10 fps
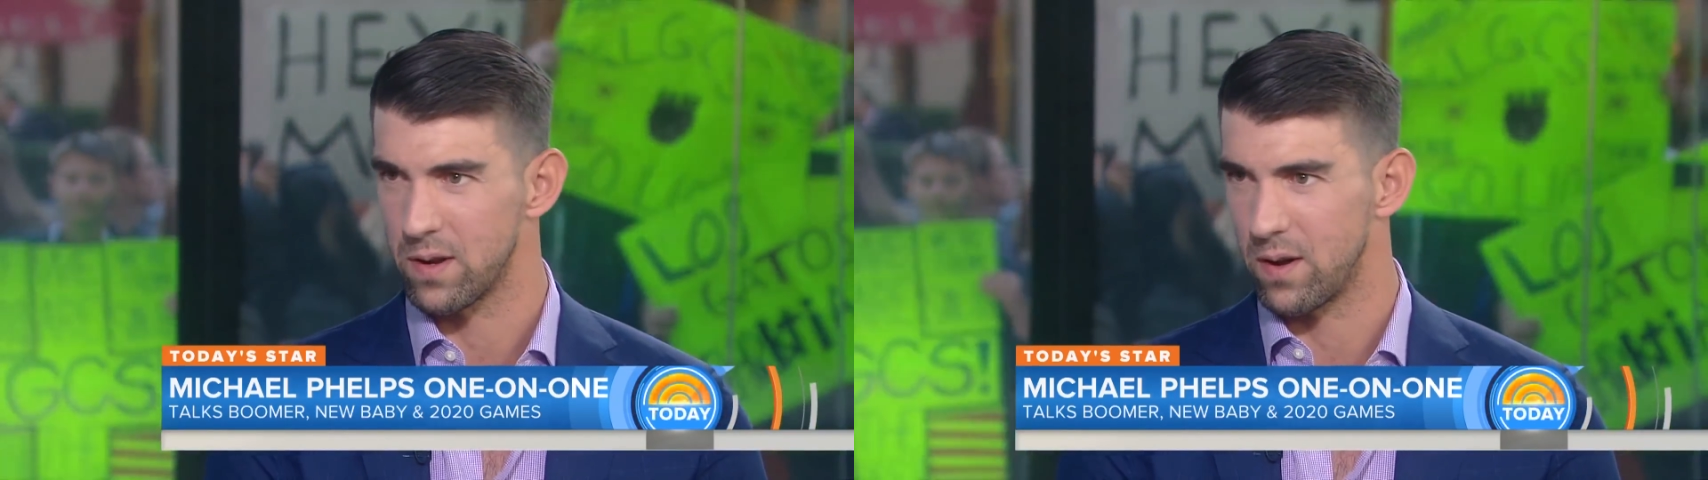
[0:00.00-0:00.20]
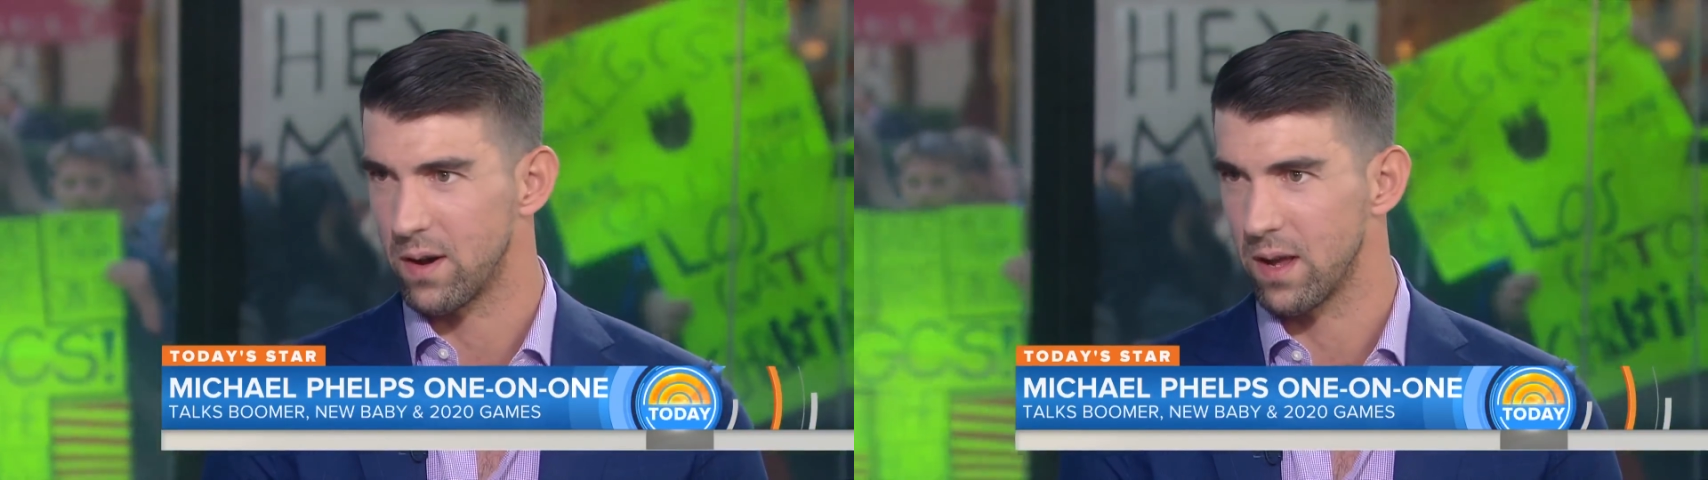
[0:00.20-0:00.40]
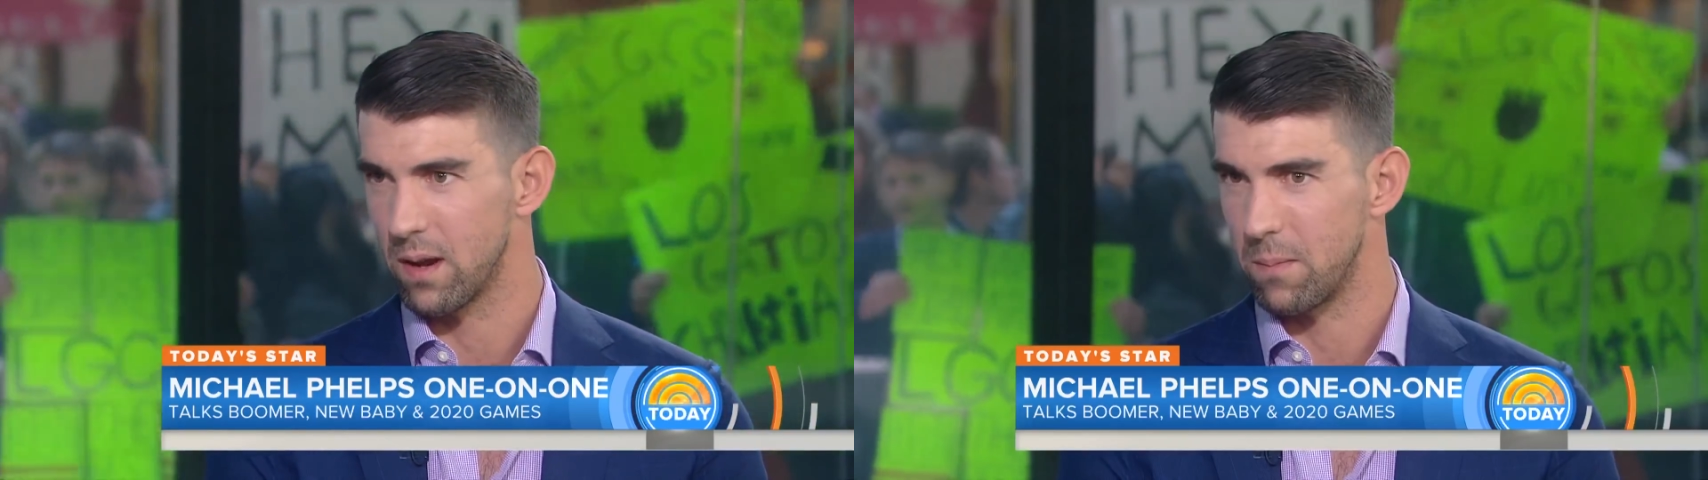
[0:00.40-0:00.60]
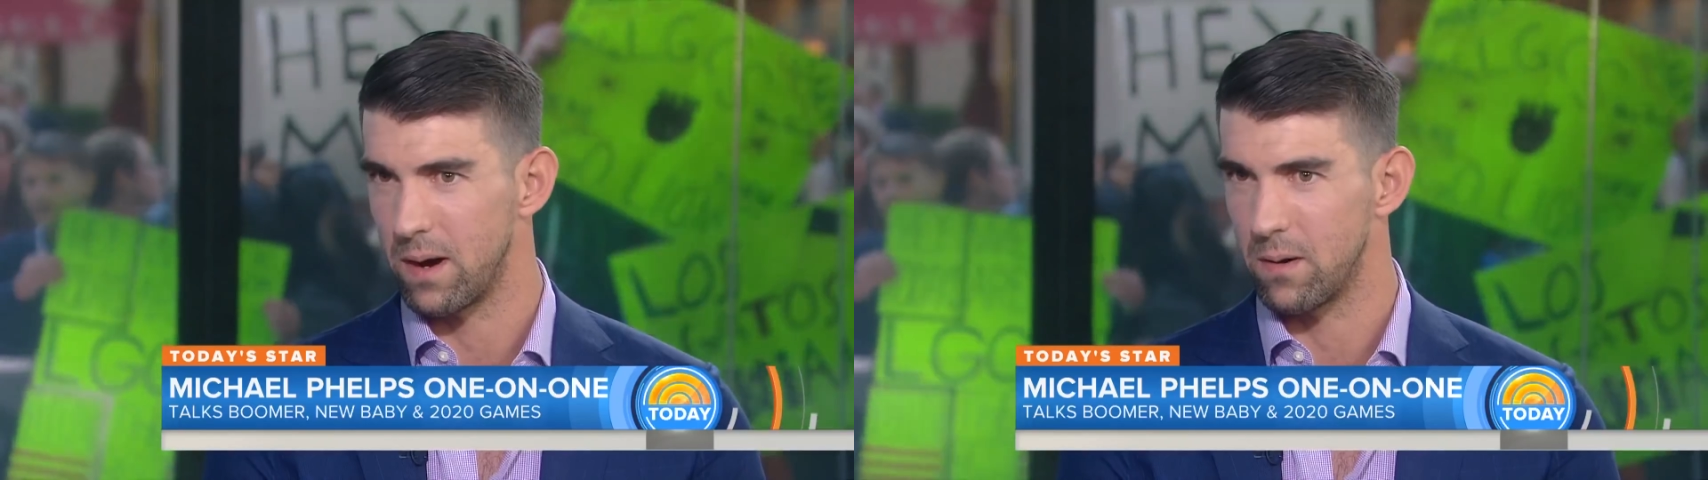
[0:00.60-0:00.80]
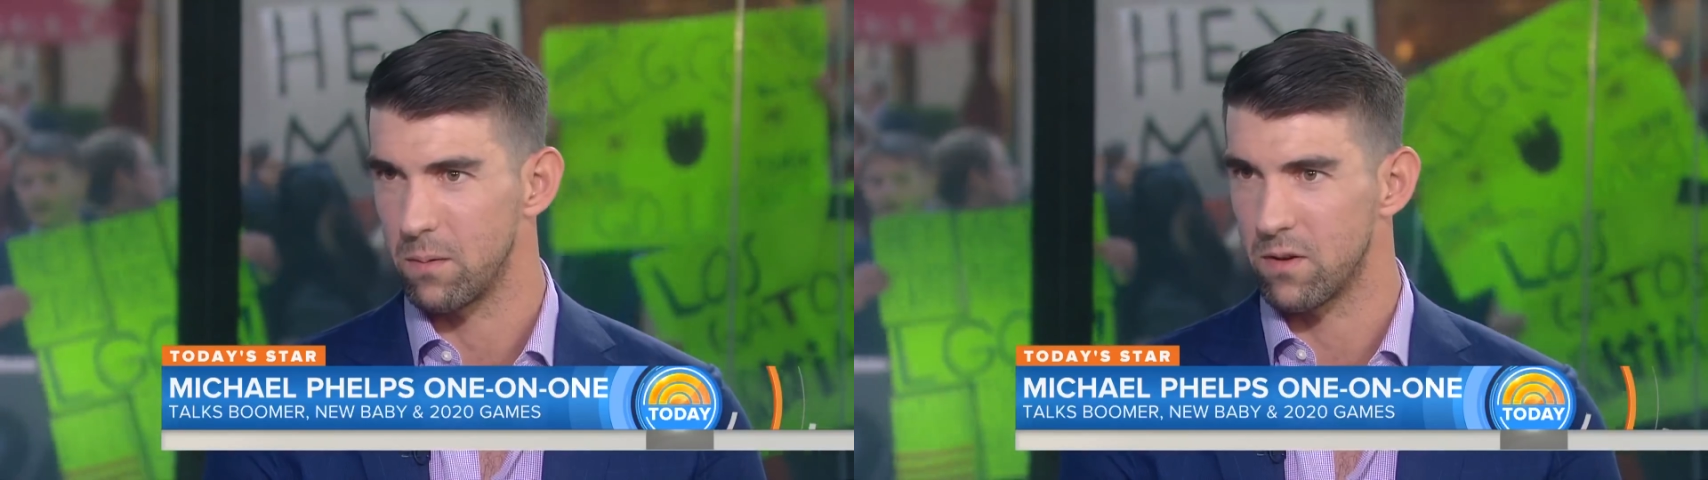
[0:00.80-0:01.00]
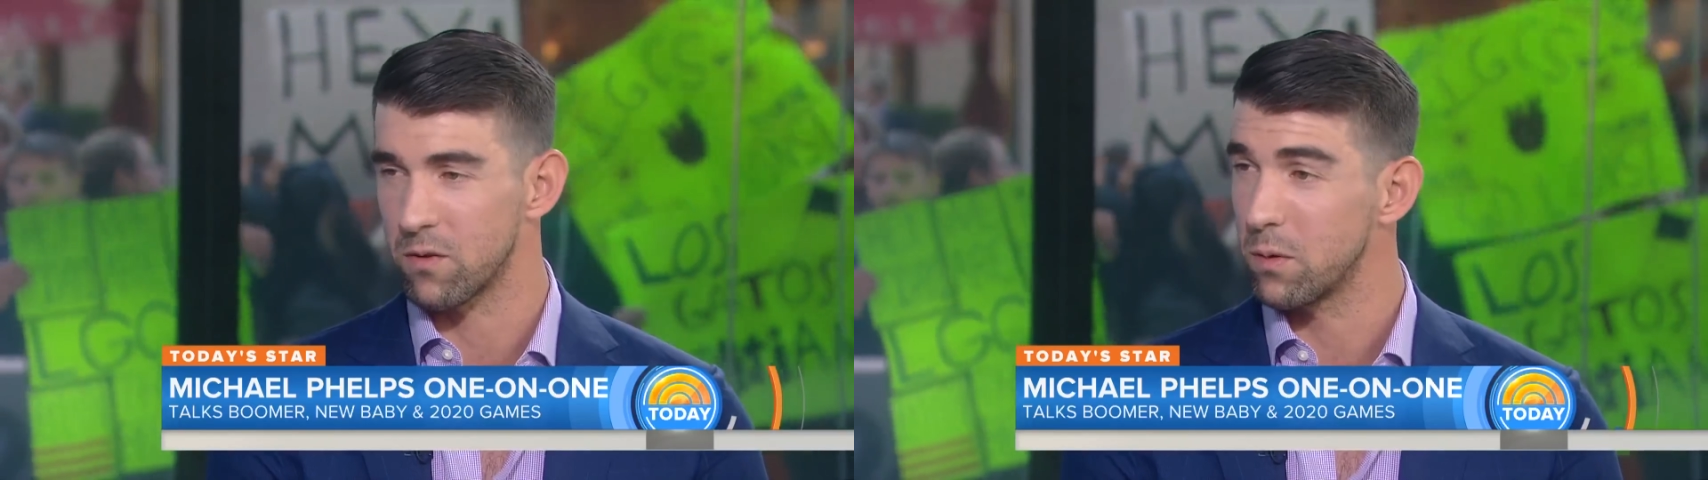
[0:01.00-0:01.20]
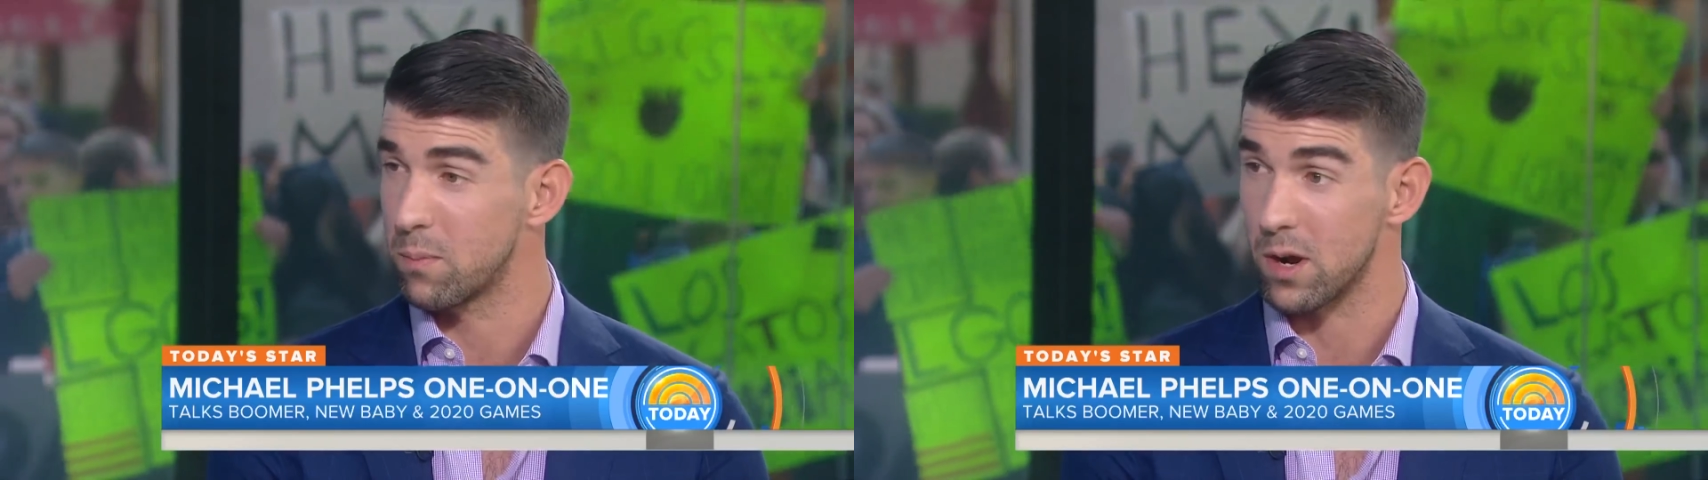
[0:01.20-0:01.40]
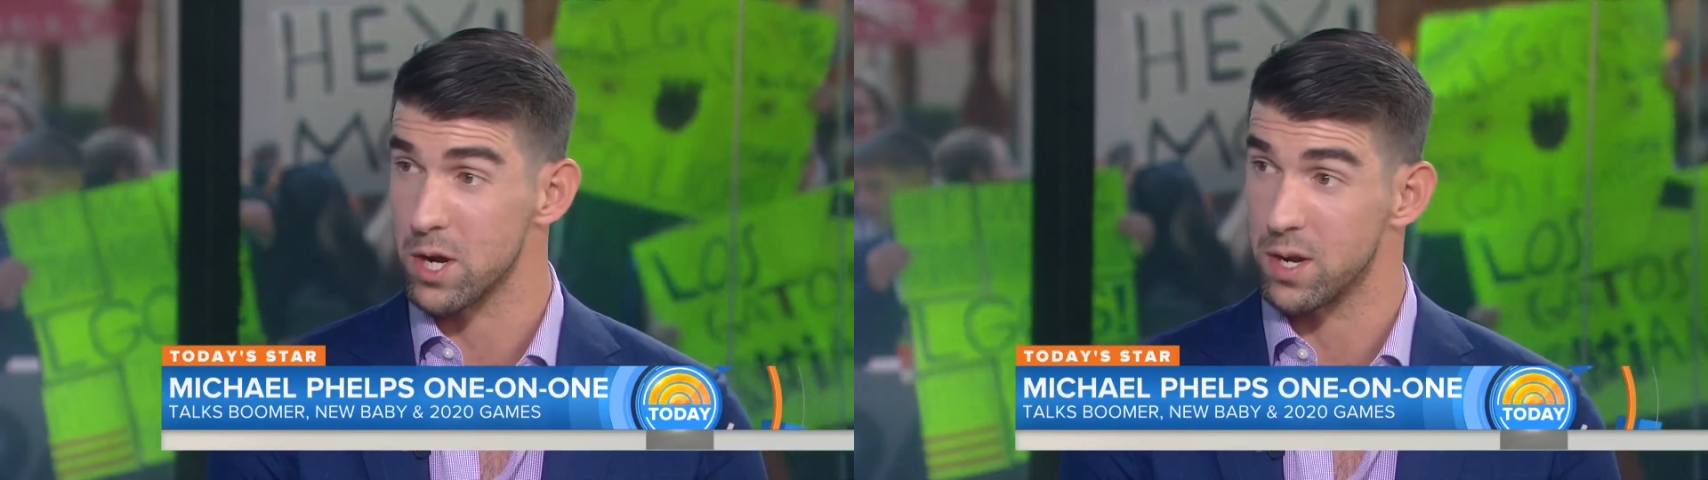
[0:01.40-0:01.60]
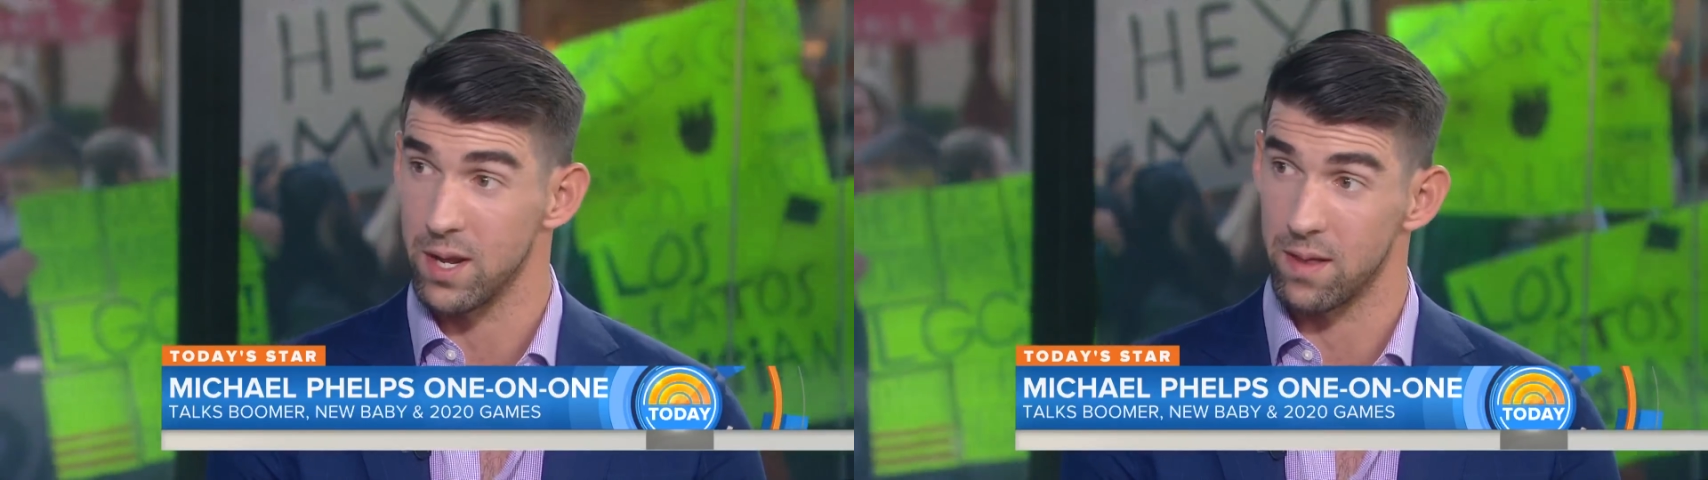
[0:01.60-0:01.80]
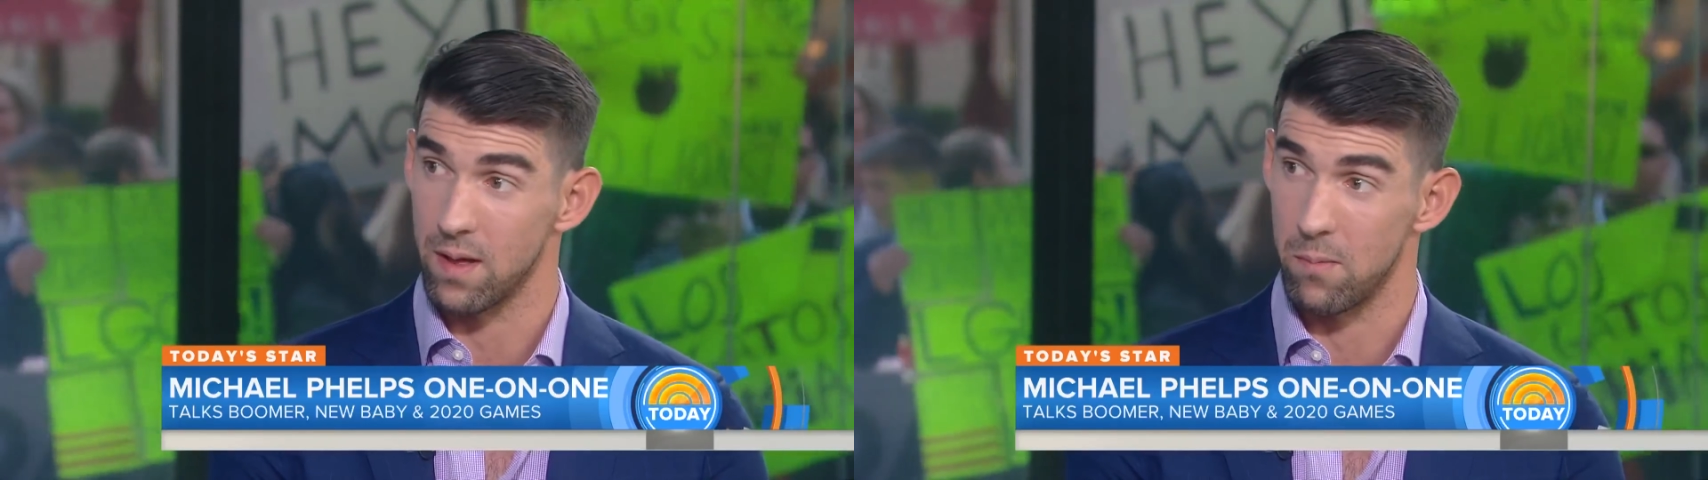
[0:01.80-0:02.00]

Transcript: talking about just when you brush your teeth,